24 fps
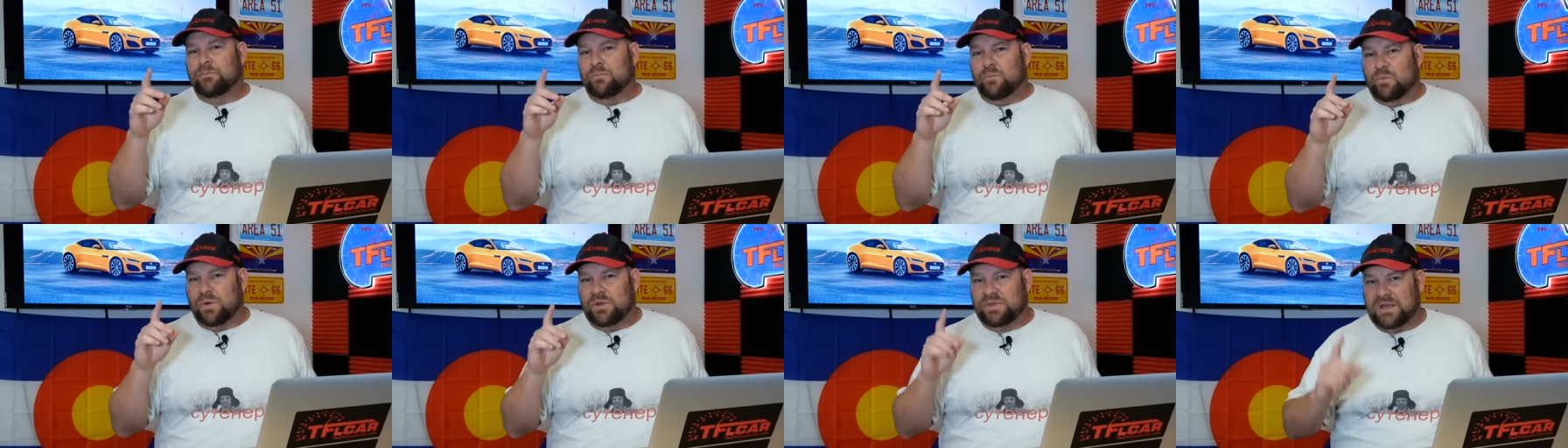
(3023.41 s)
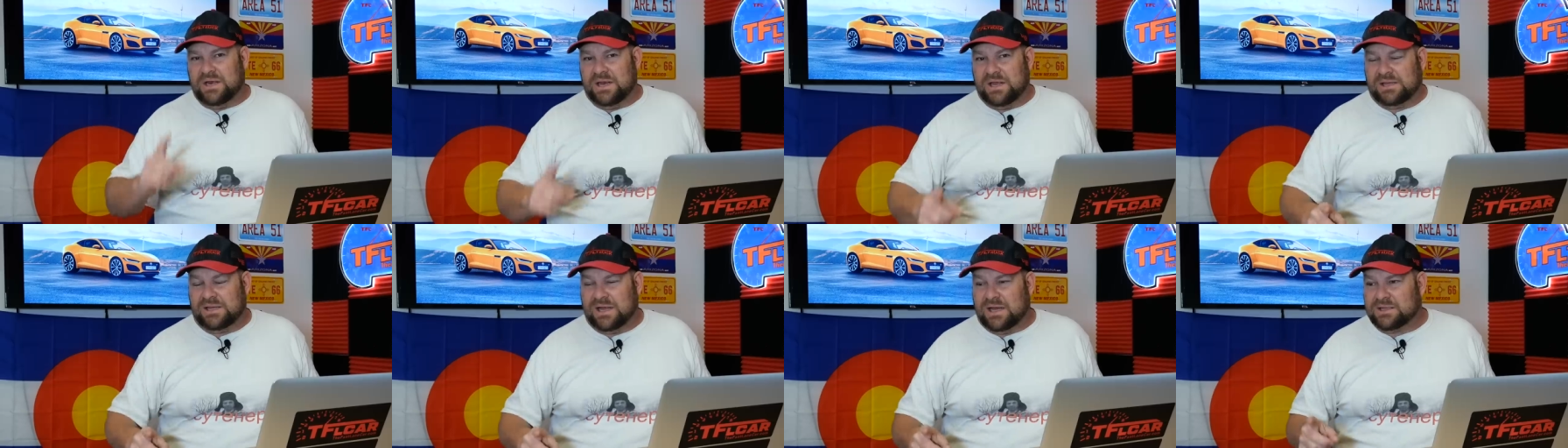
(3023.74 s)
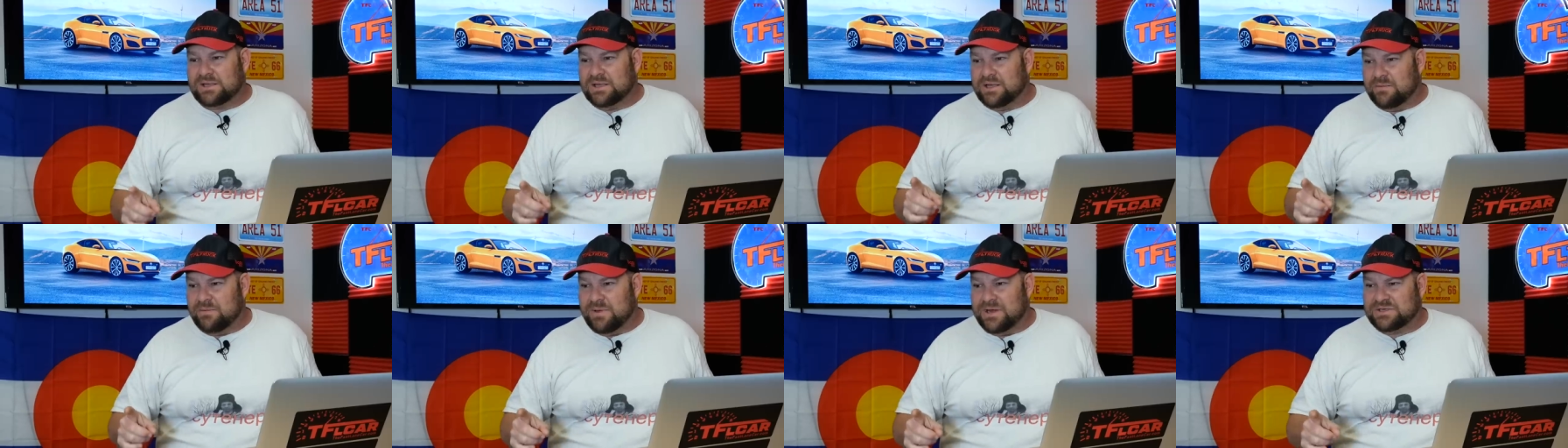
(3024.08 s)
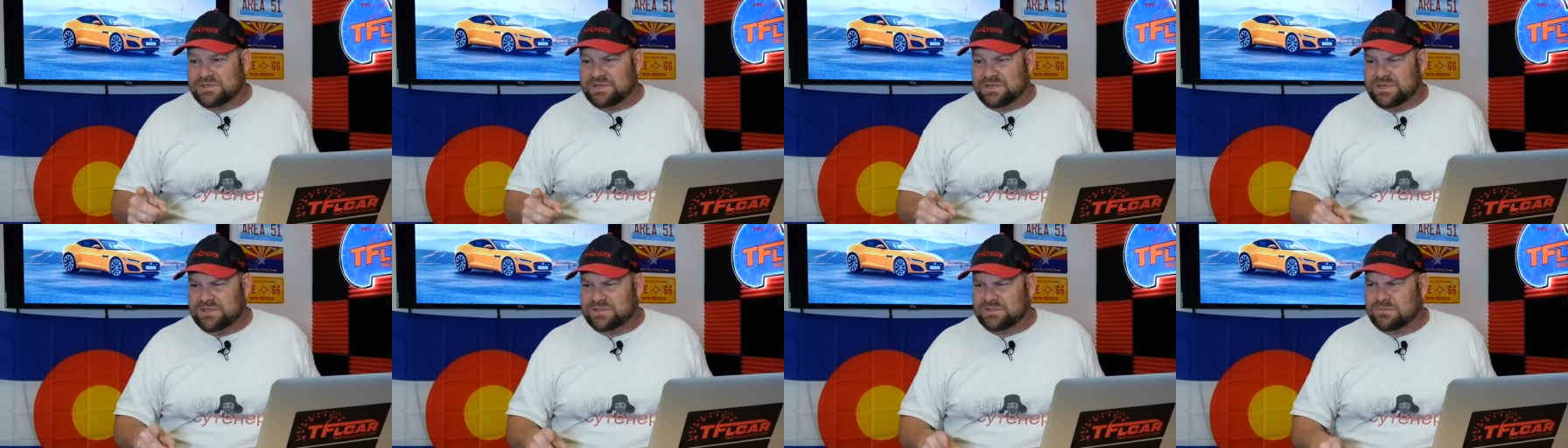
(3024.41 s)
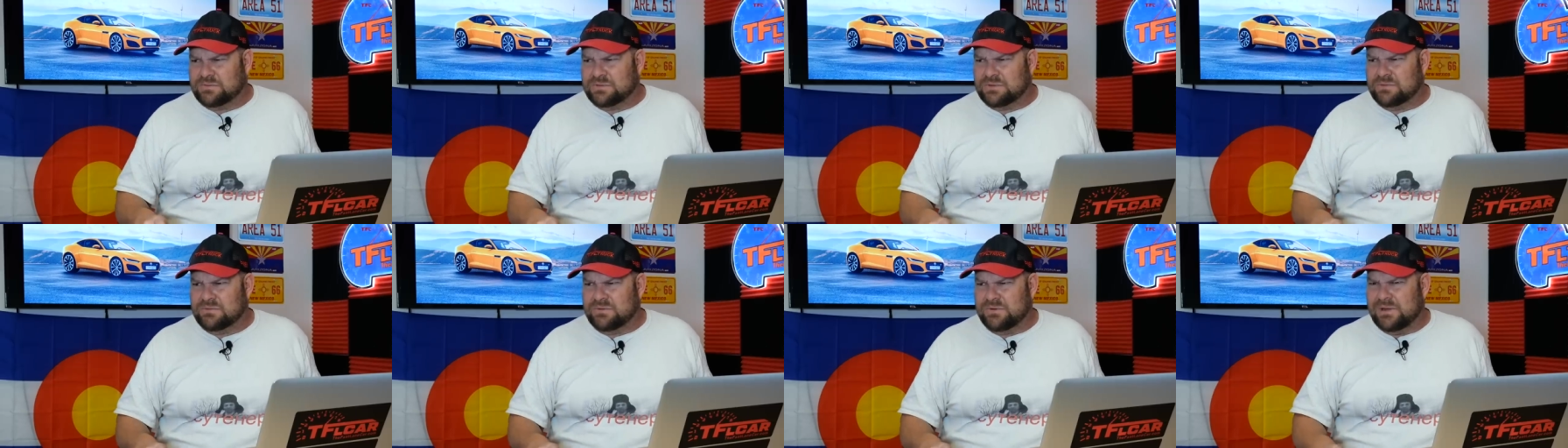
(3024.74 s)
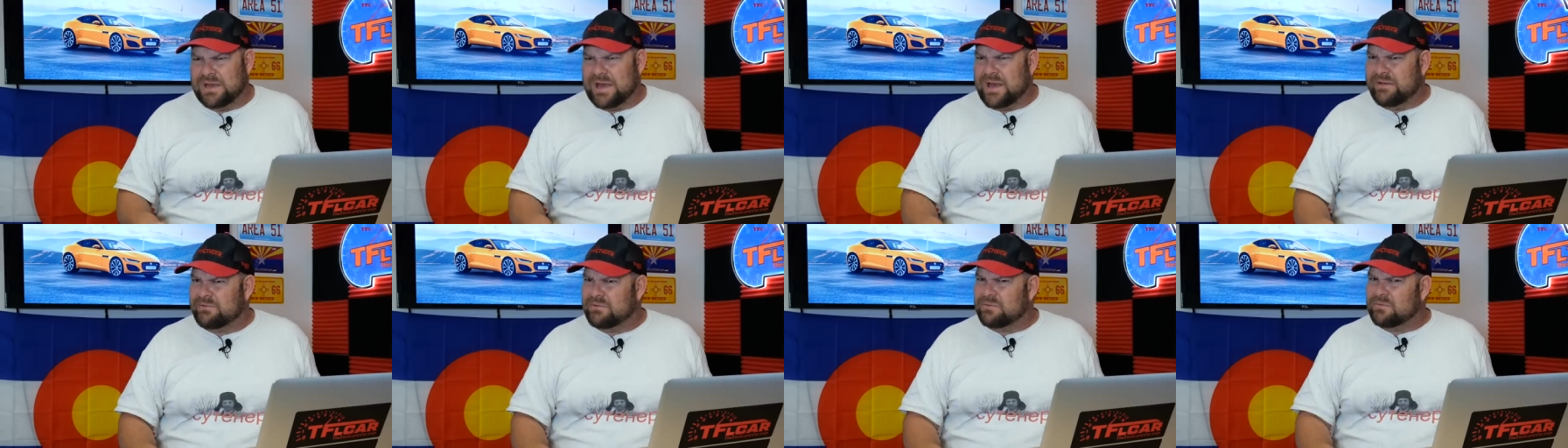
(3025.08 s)
what they neglected to mention is, well,
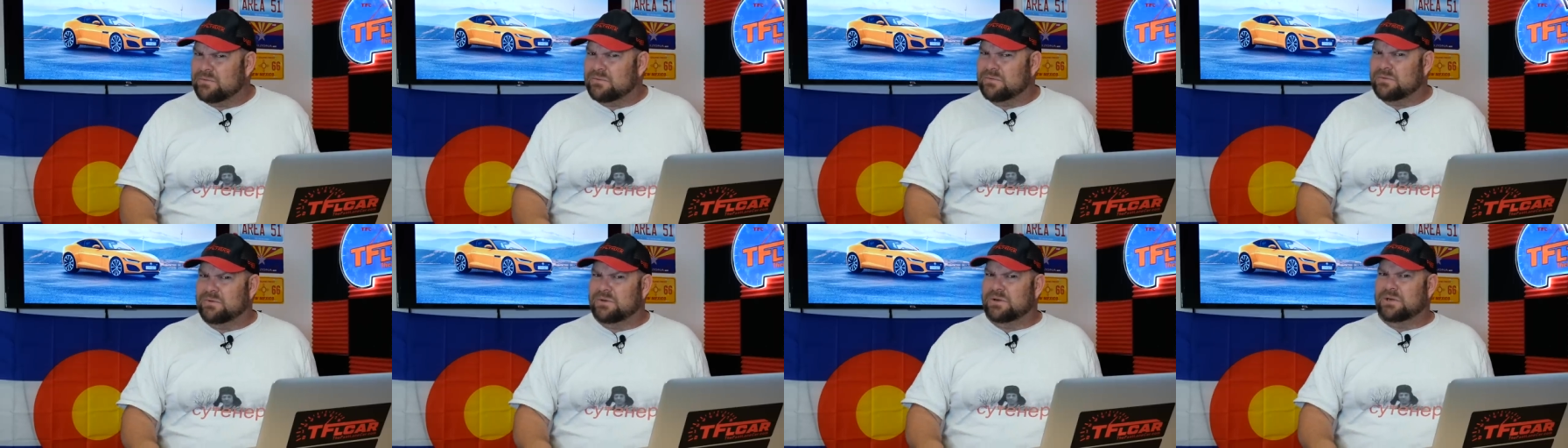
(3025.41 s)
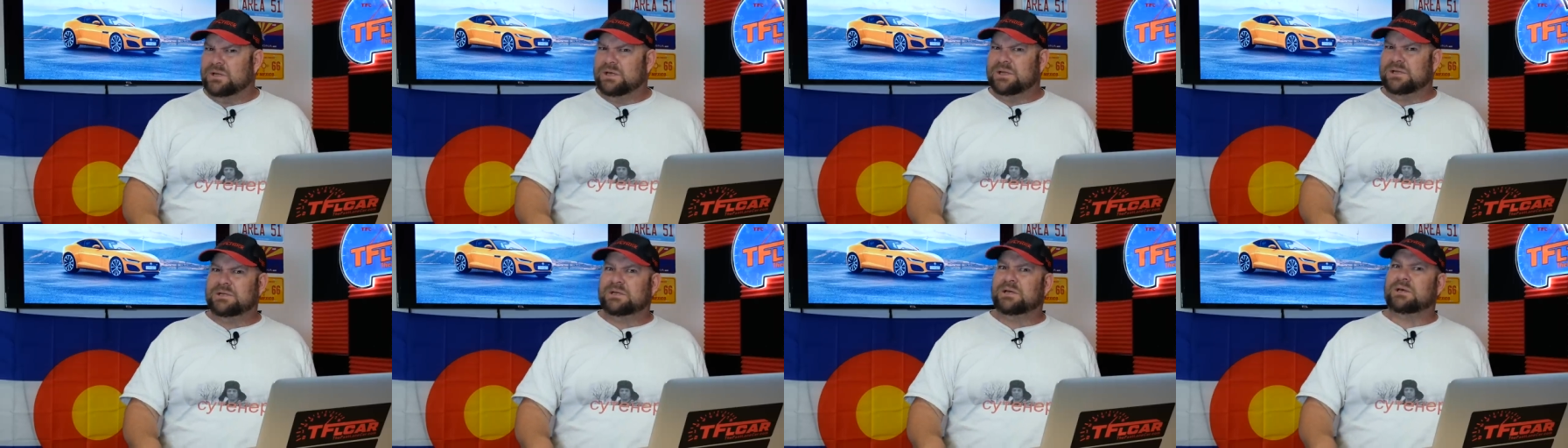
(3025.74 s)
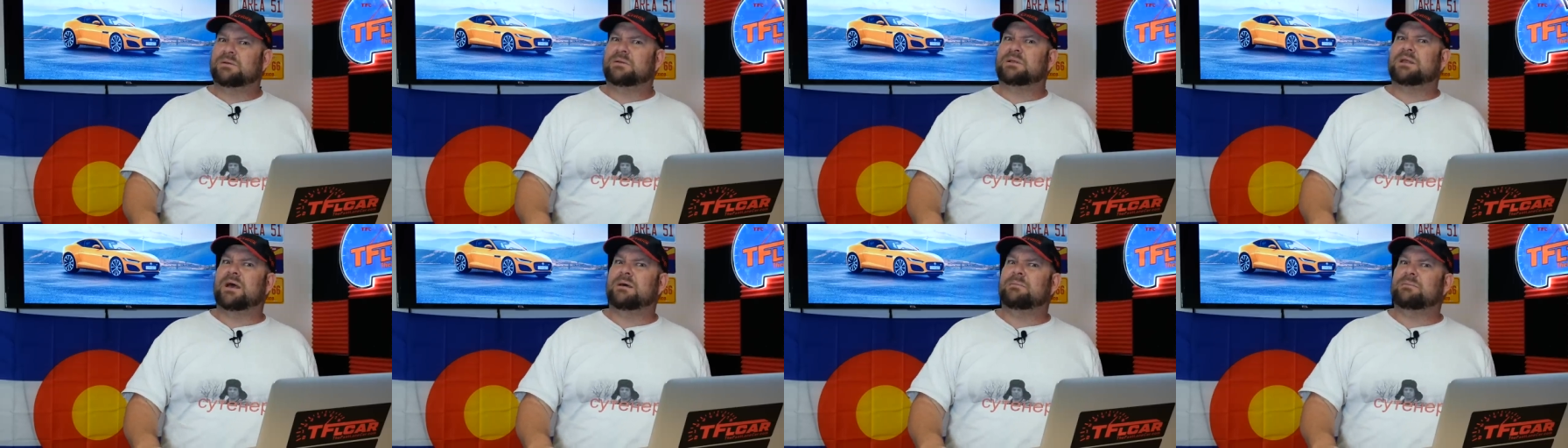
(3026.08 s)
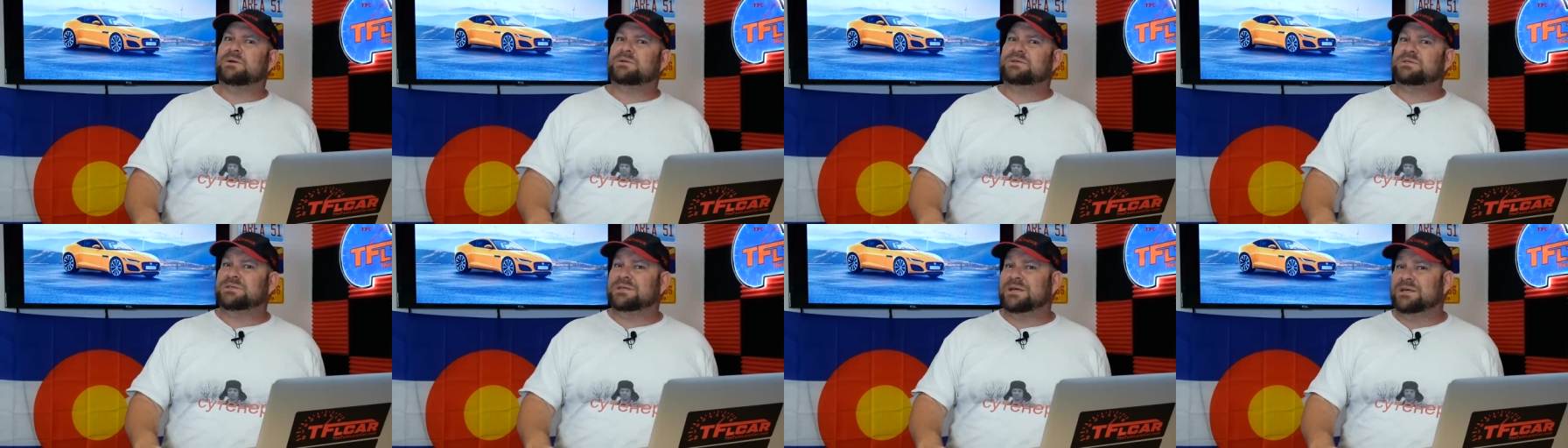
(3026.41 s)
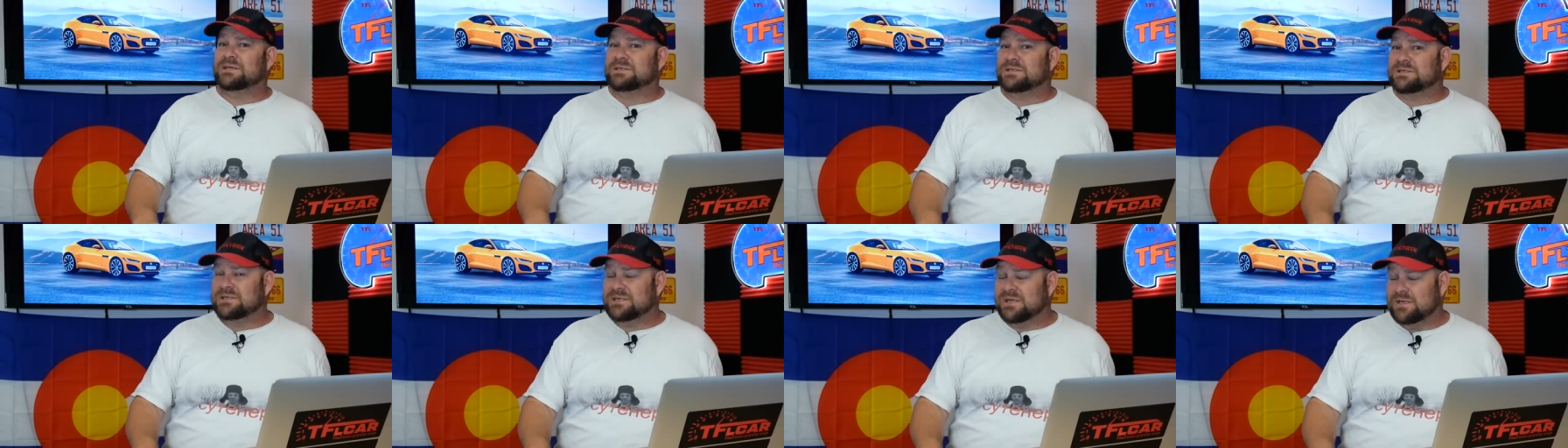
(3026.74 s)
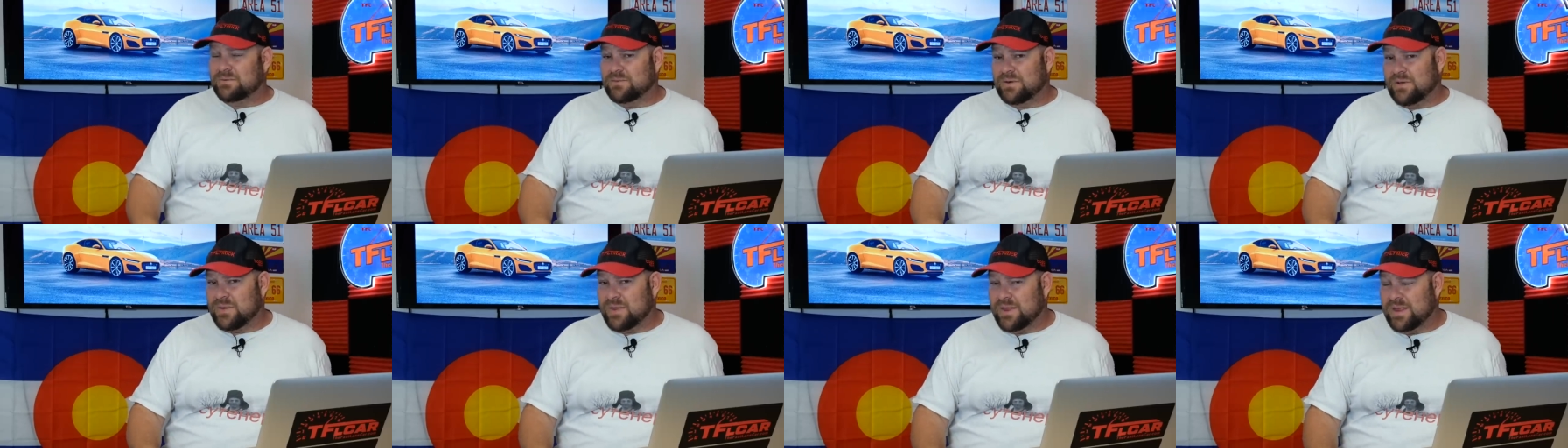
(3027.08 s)
we haven't really done that much
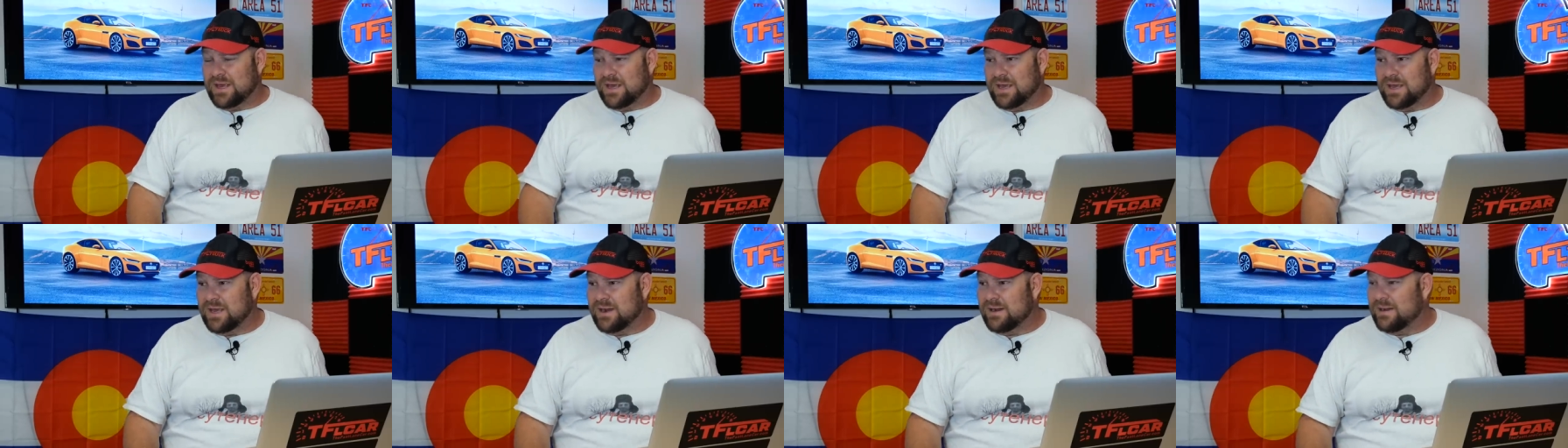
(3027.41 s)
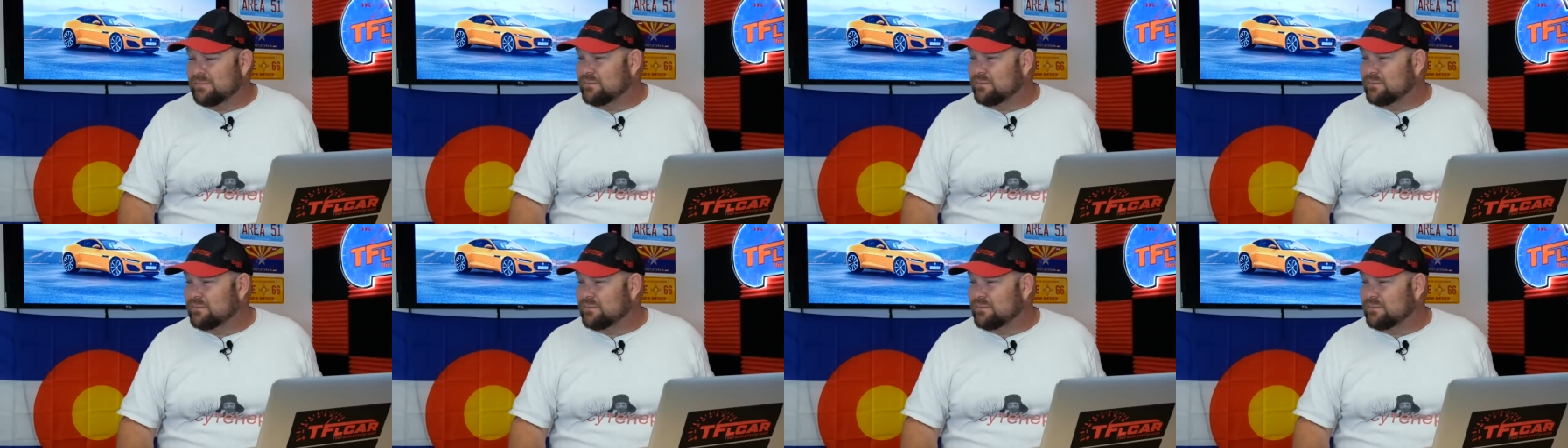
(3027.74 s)
testing with it,